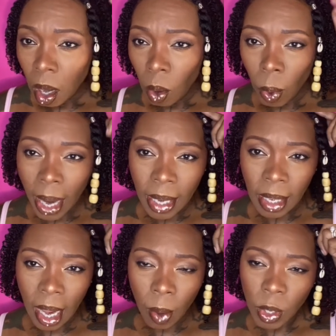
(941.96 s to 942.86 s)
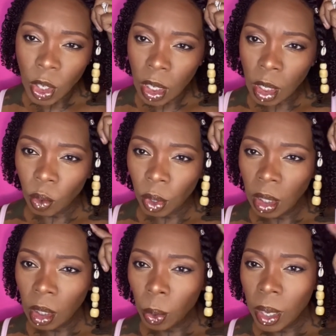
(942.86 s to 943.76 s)
What I did was just
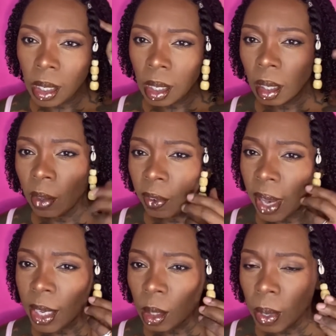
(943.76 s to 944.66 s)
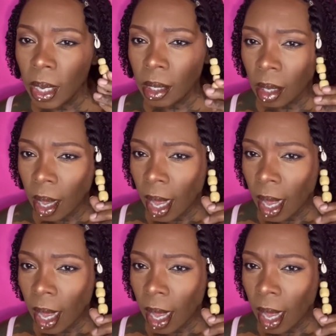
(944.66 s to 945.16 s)
retwist the flat twist